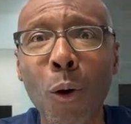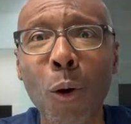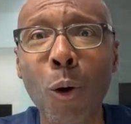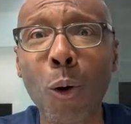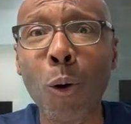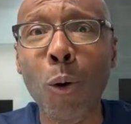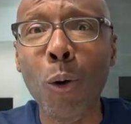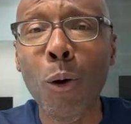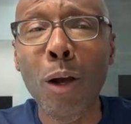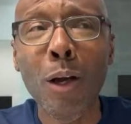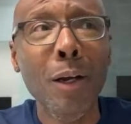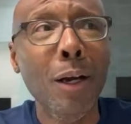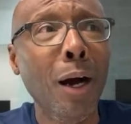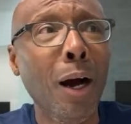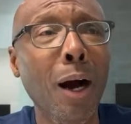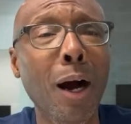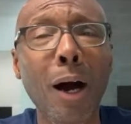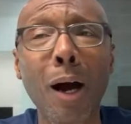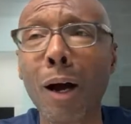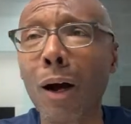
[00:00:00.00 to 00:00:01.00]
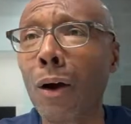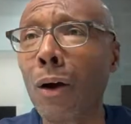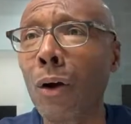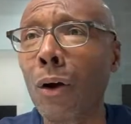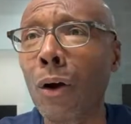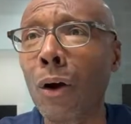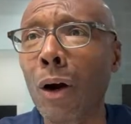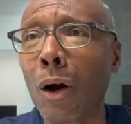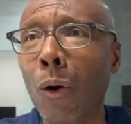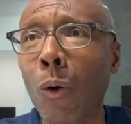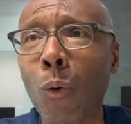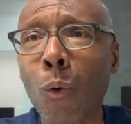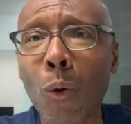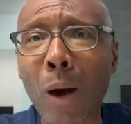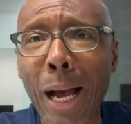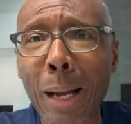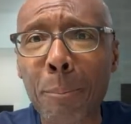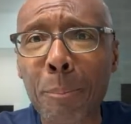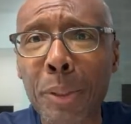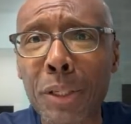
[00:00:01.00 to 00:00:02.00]
oh, uh, oh,
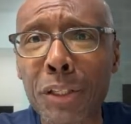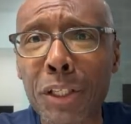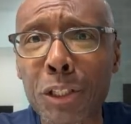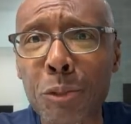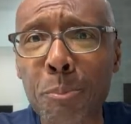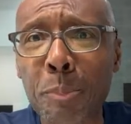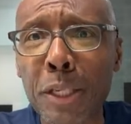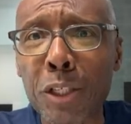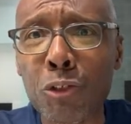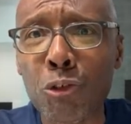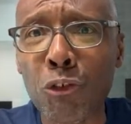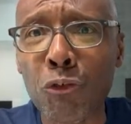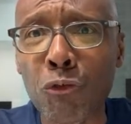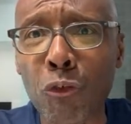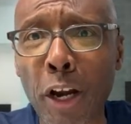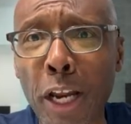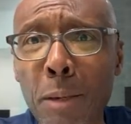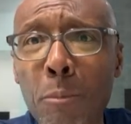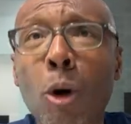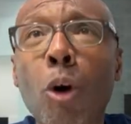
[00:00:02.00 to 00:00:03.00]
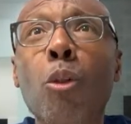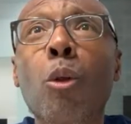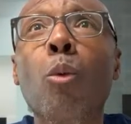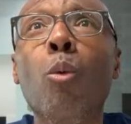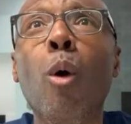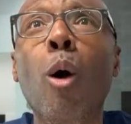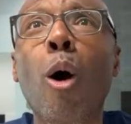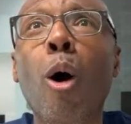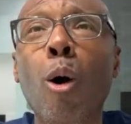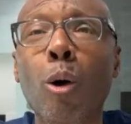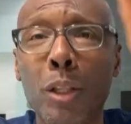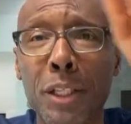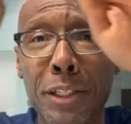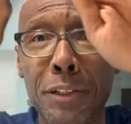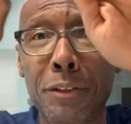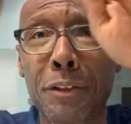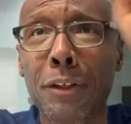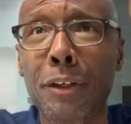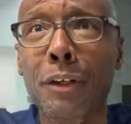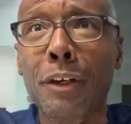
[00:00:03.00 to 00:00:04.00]
I put this picture frame on the wall
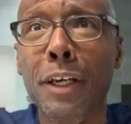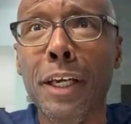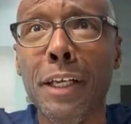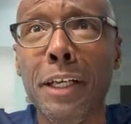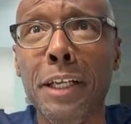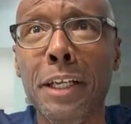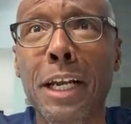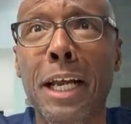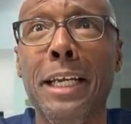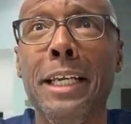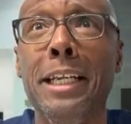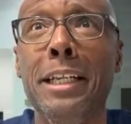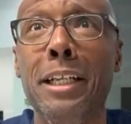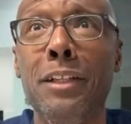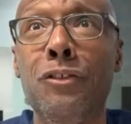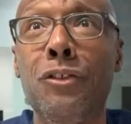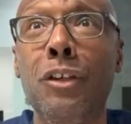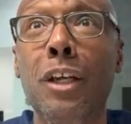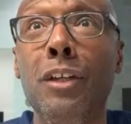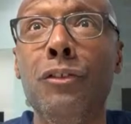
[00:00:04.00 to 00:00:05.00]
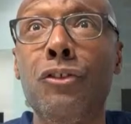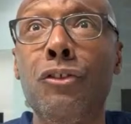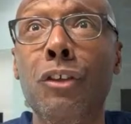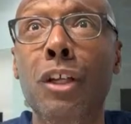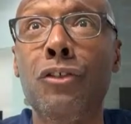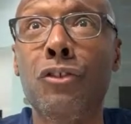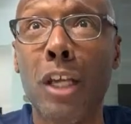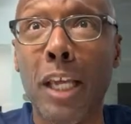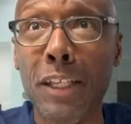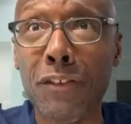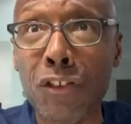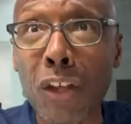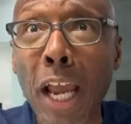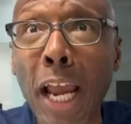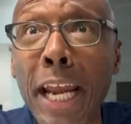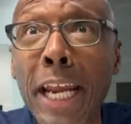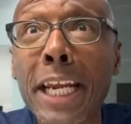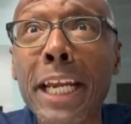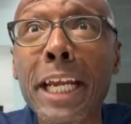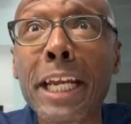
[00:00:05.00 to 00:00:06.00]
and and, and, I, and it's, it's, it's, it's
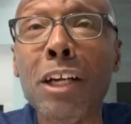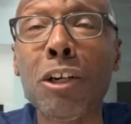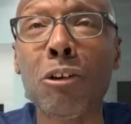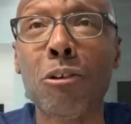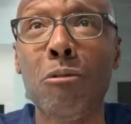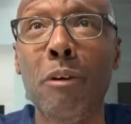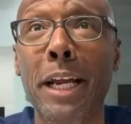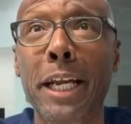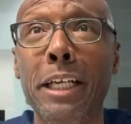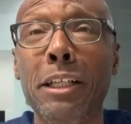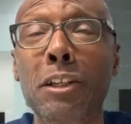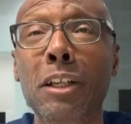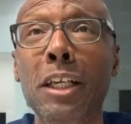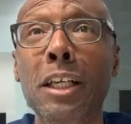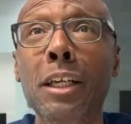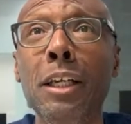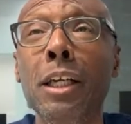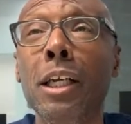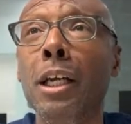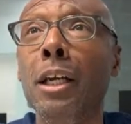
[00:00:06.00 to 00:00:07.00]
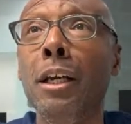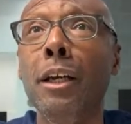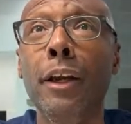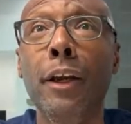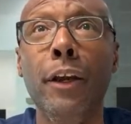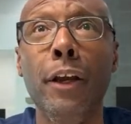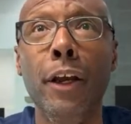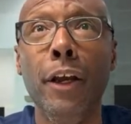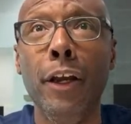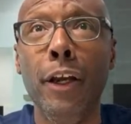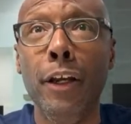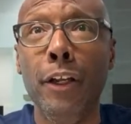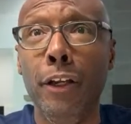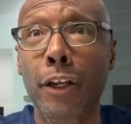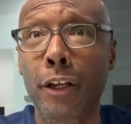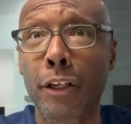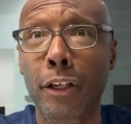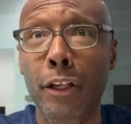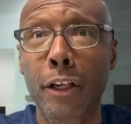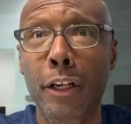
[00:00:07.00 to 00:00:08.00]
hanging correctly. And, and,
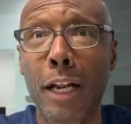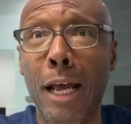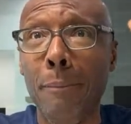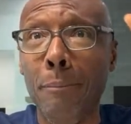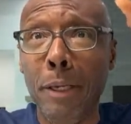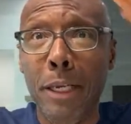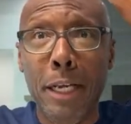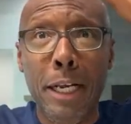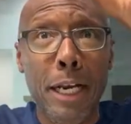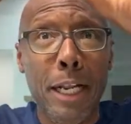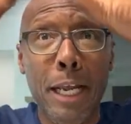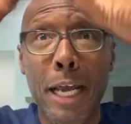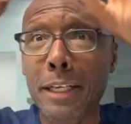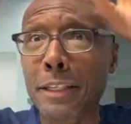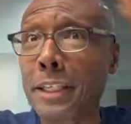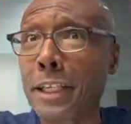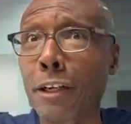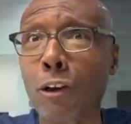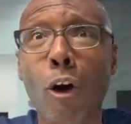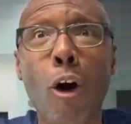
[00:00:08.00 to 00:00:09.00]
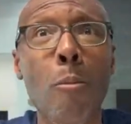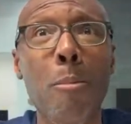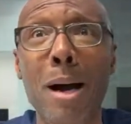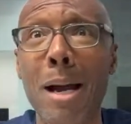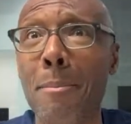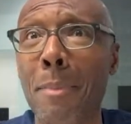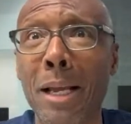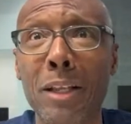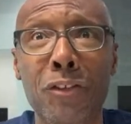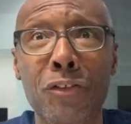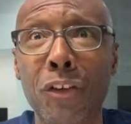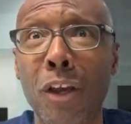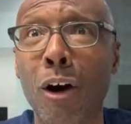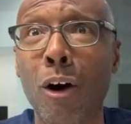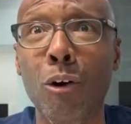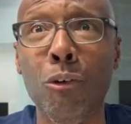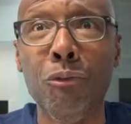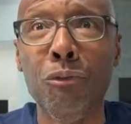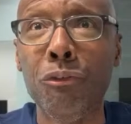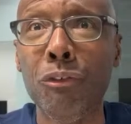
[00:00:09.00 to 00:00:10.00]
and I, and I did it all by
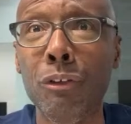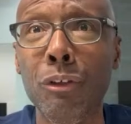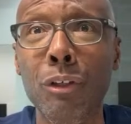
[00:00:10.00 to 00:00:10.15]
myself.